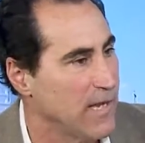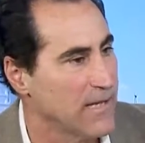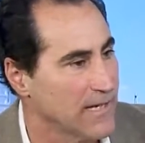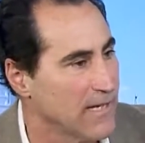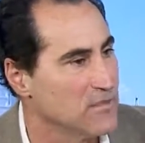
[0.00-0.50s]

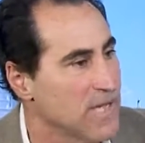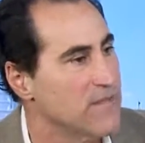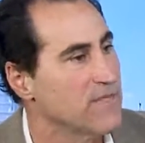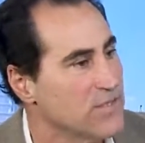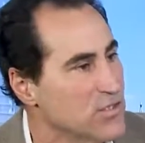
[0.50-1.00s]
And like I
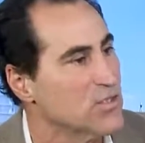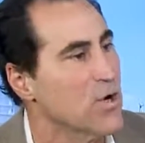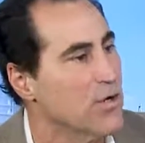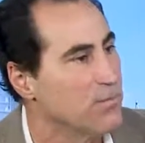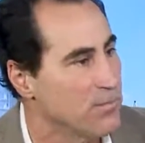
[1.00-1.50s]
said, this is
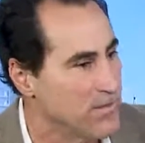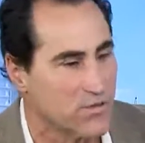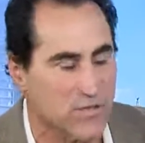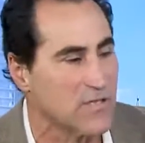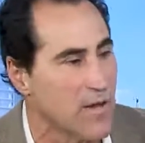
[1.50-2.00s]

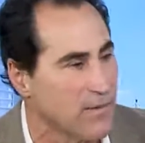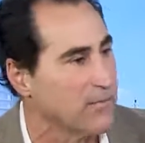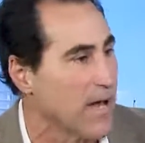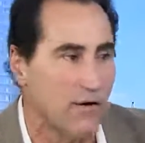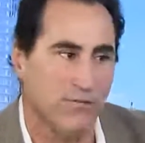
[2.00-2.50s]

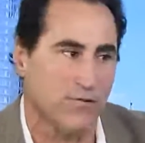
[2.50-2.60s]
coming. I don't